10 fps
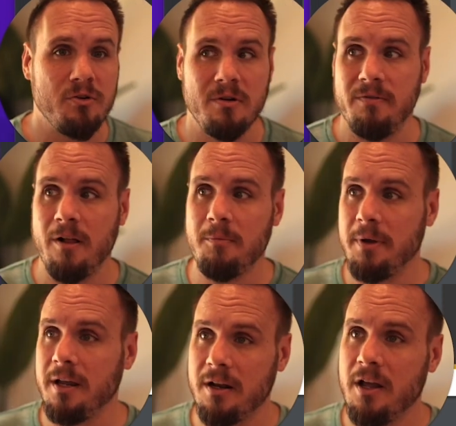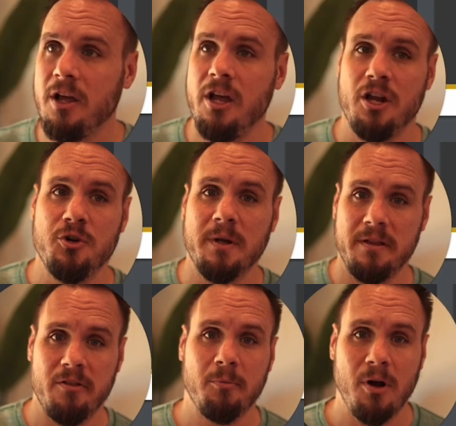developing and doing
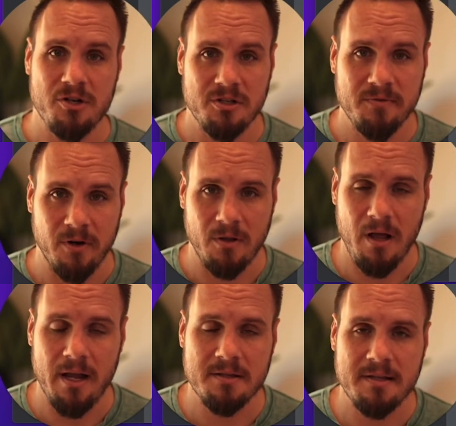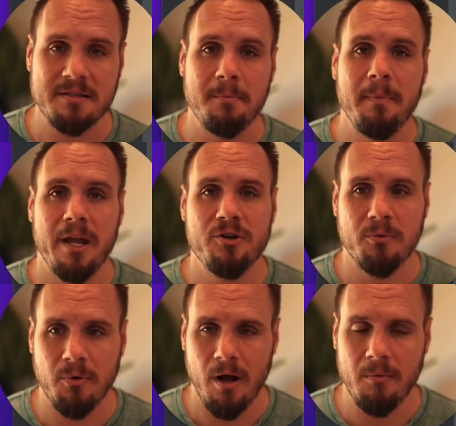the other projects for your clients. That's a major
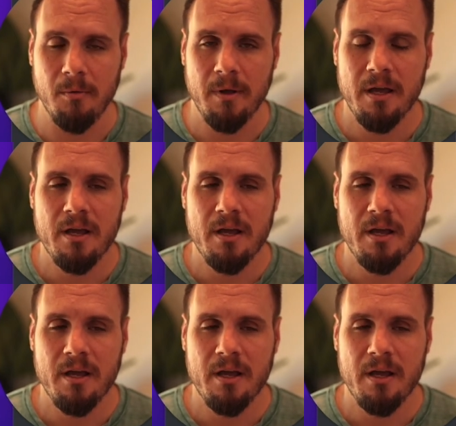problem.